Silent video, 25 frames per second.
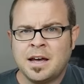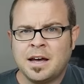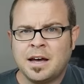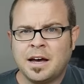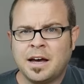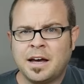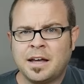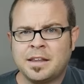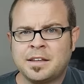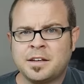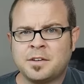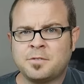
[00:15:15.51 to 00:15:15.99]

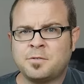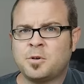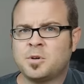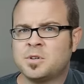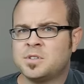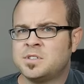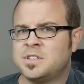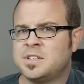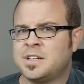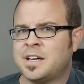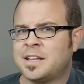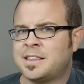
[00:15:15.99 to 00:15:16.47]
And then of
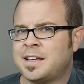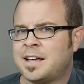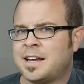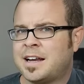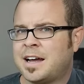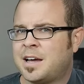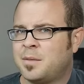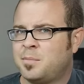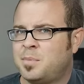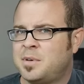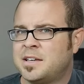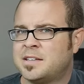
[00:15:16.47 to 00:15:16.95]
course you got that
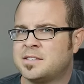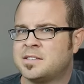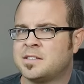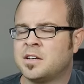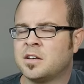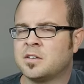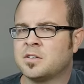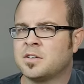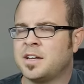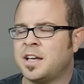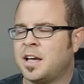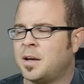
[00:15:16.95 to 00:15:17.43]
I P S
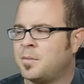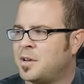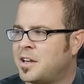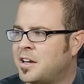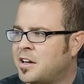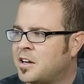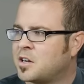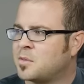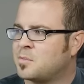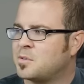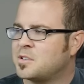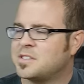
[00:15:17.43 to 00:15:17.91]
color gamut, one
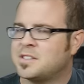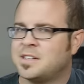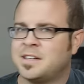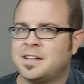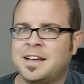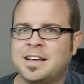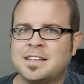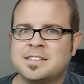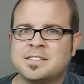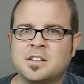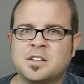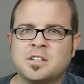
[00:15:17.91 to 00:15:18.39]
hundred percent
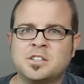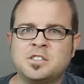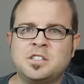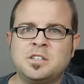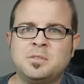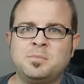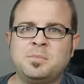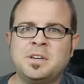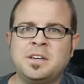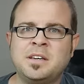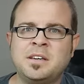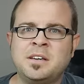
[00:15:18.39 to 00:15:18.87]

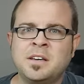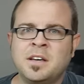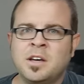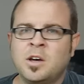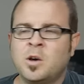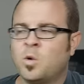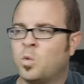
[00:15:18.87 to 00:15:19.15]
sRGB,